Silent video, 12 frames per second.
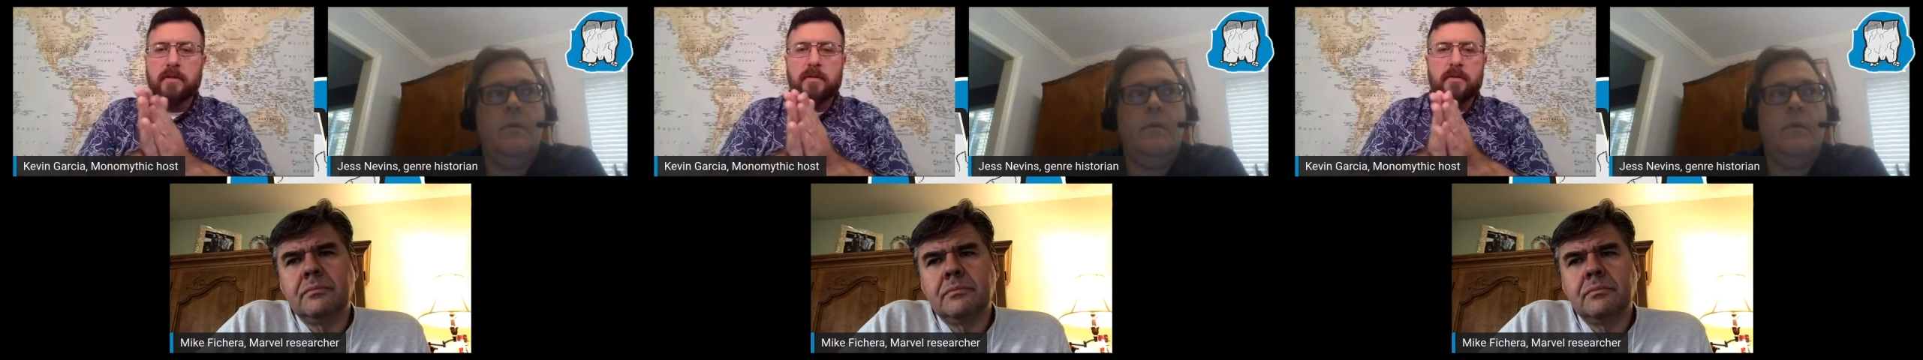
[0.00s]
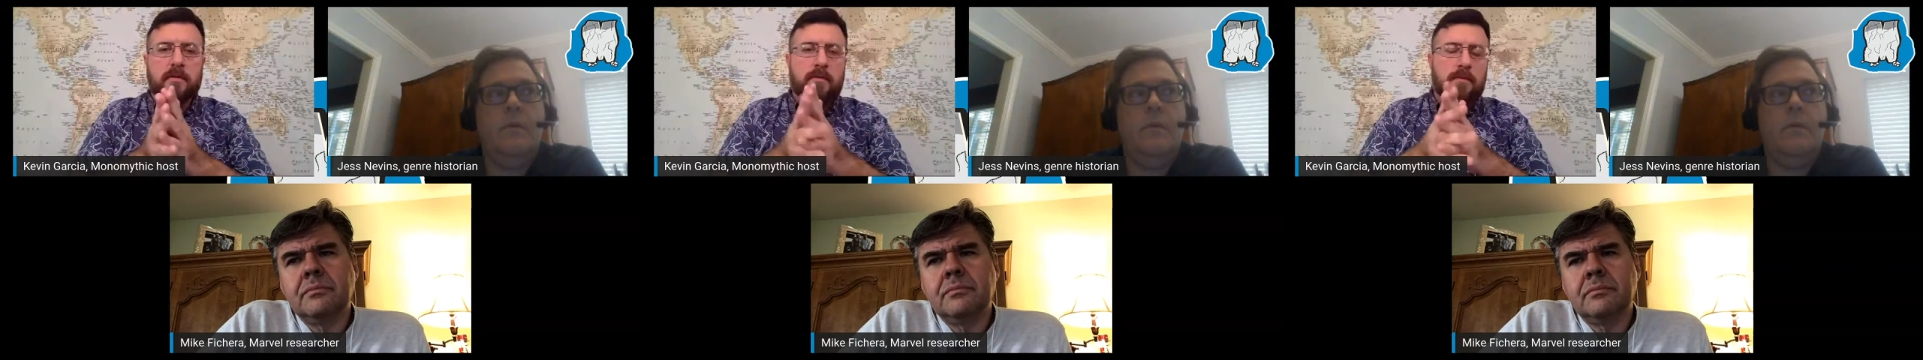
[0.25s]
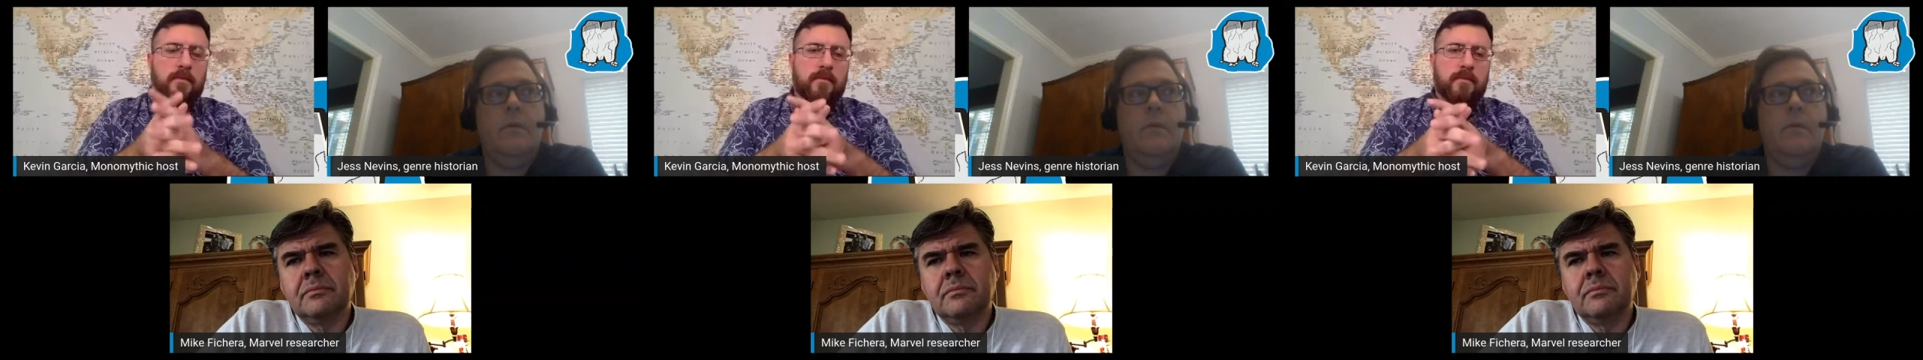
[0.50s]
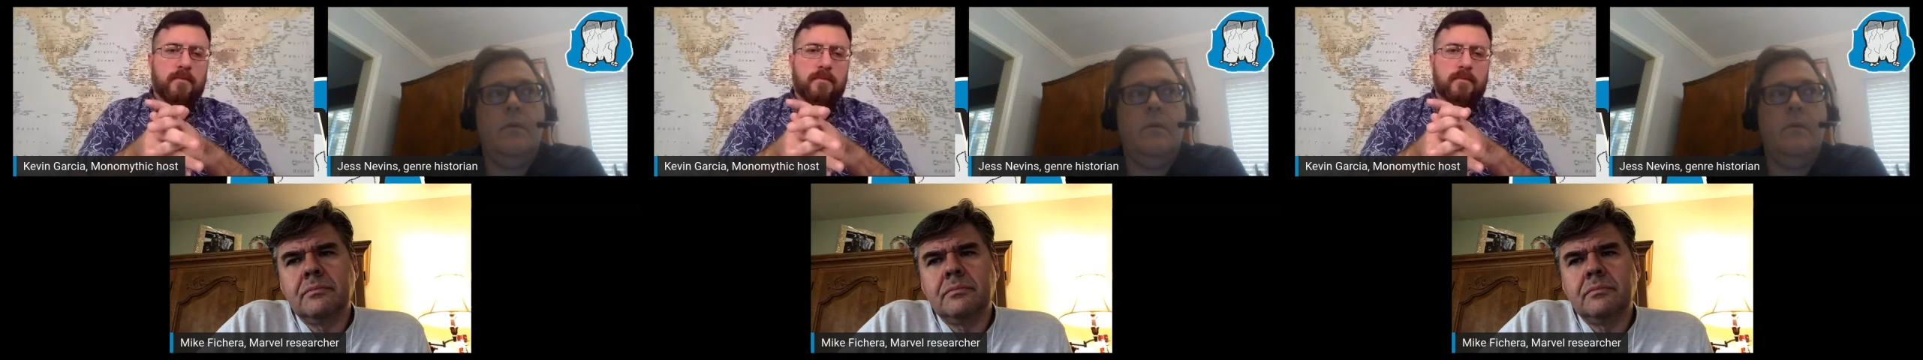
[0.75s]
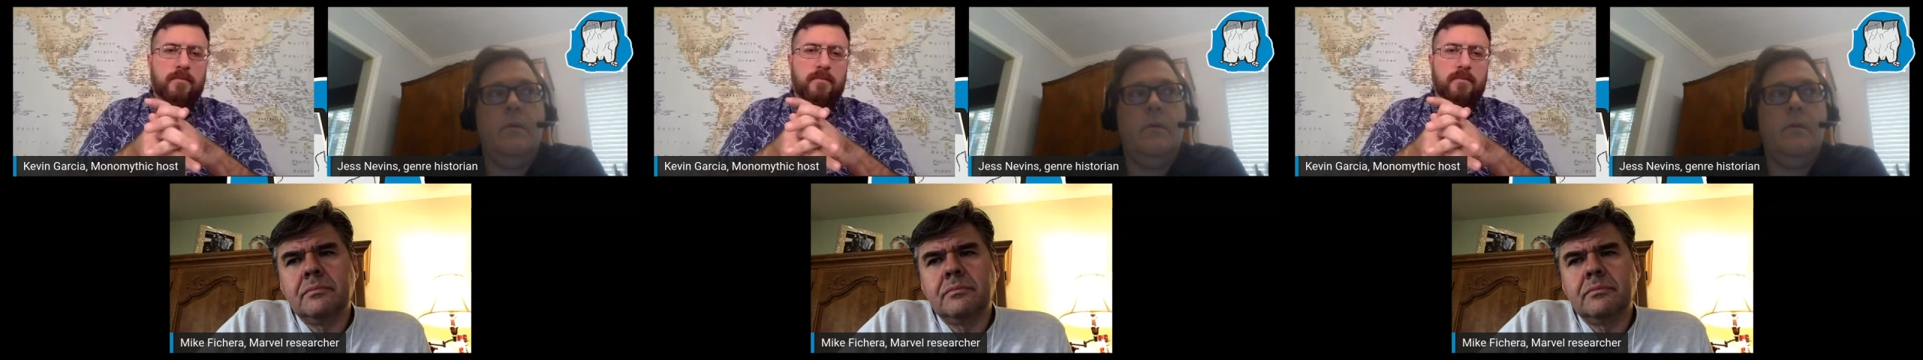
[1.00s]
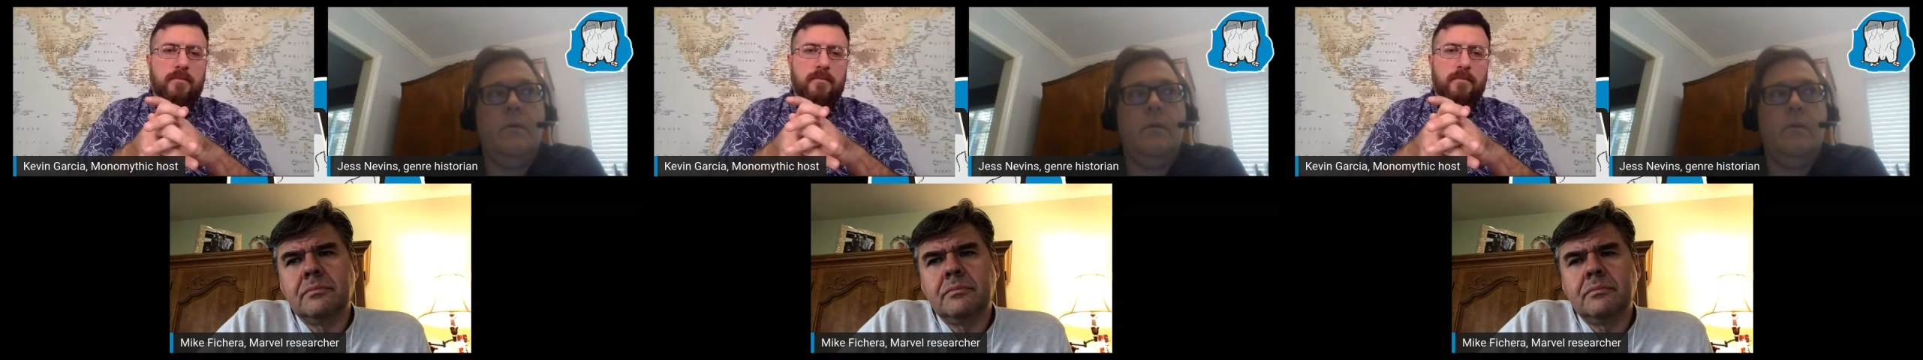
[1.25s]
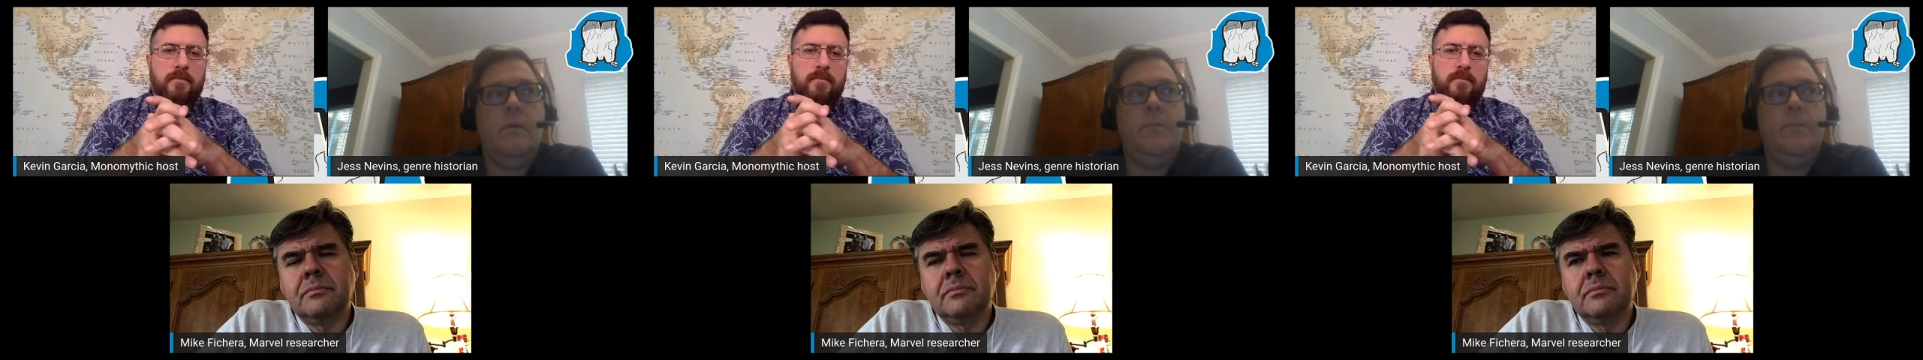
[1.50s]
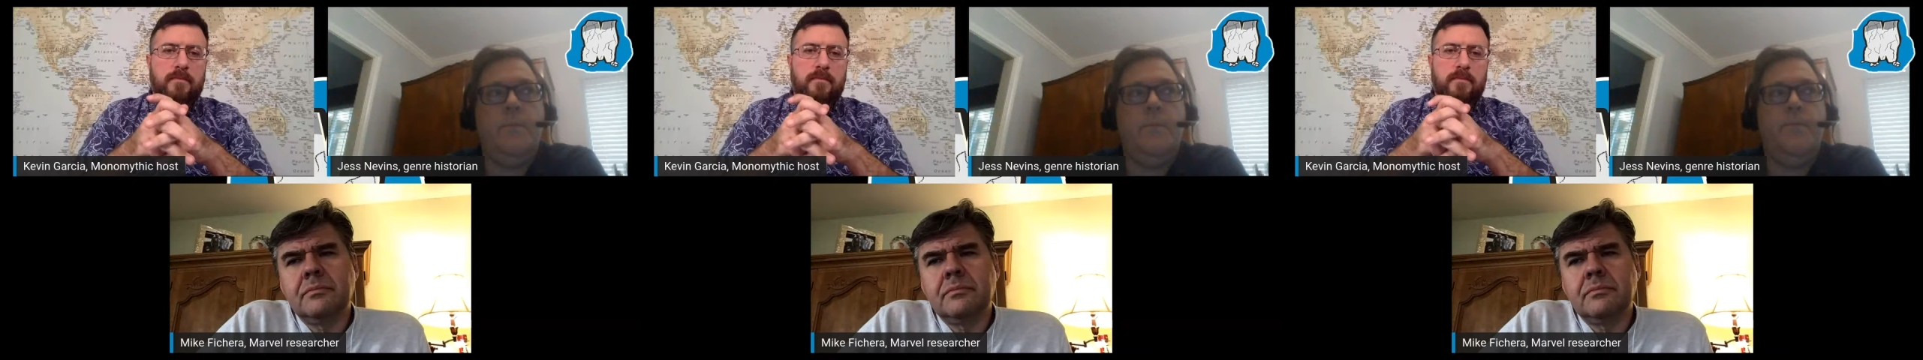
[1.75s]

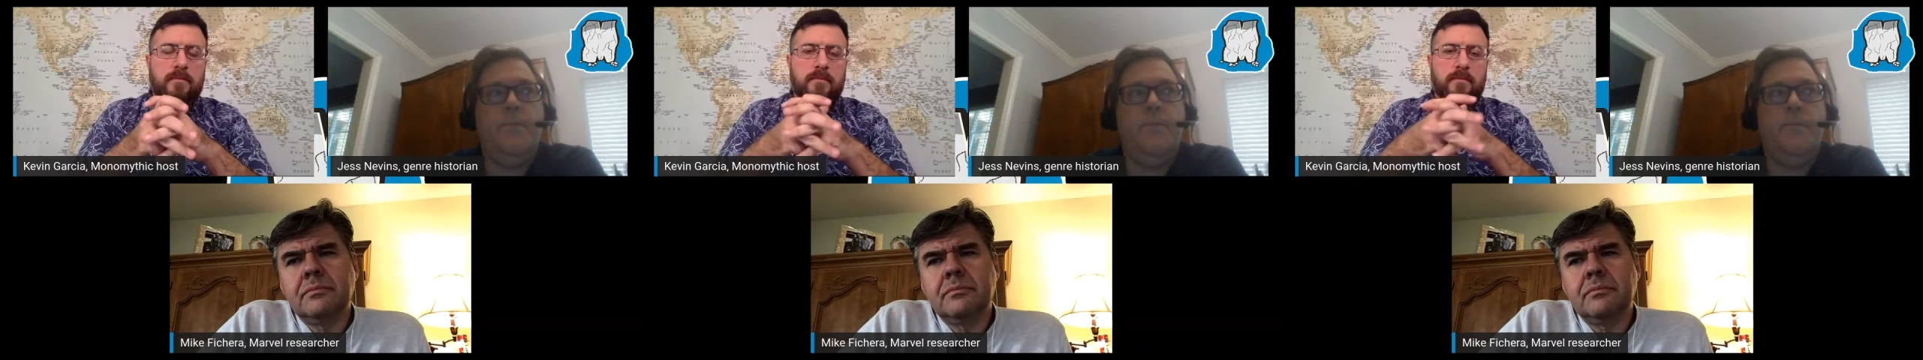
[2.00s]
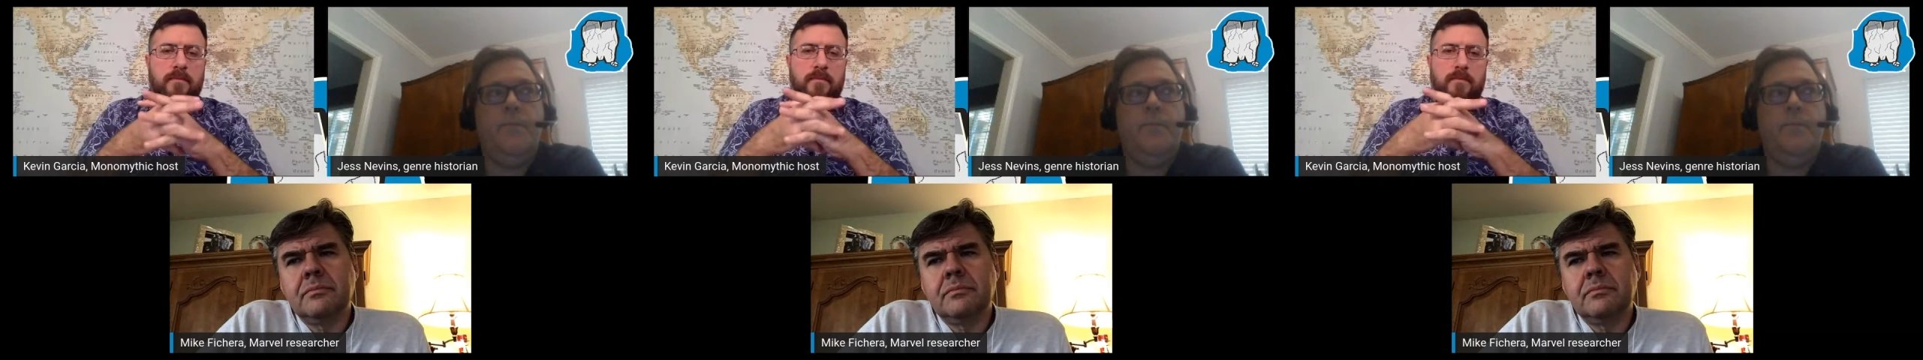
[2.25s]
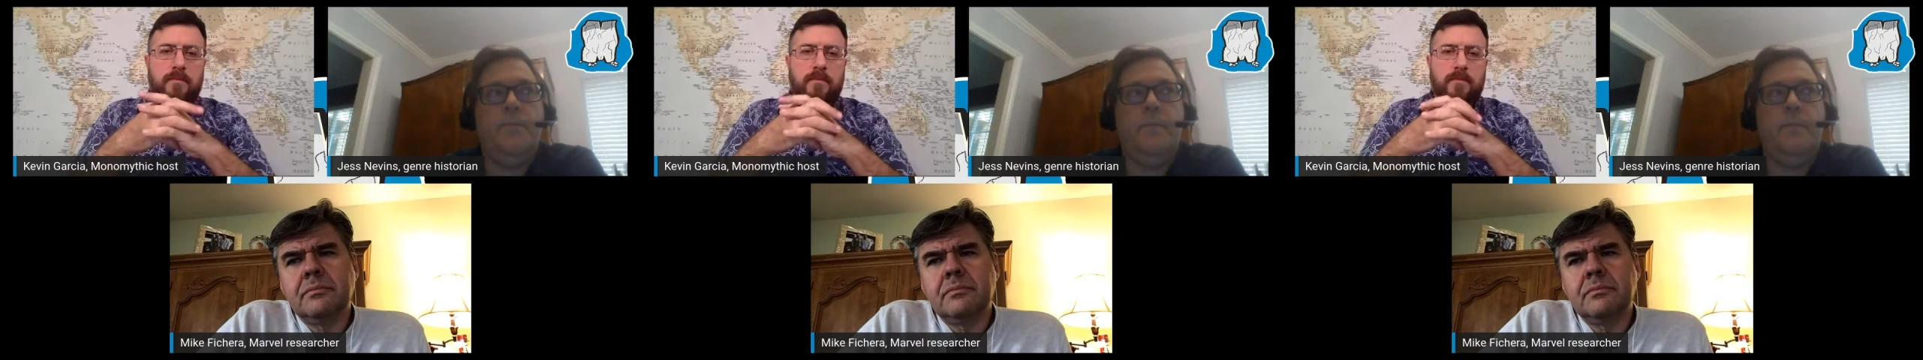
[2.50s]
[no speech]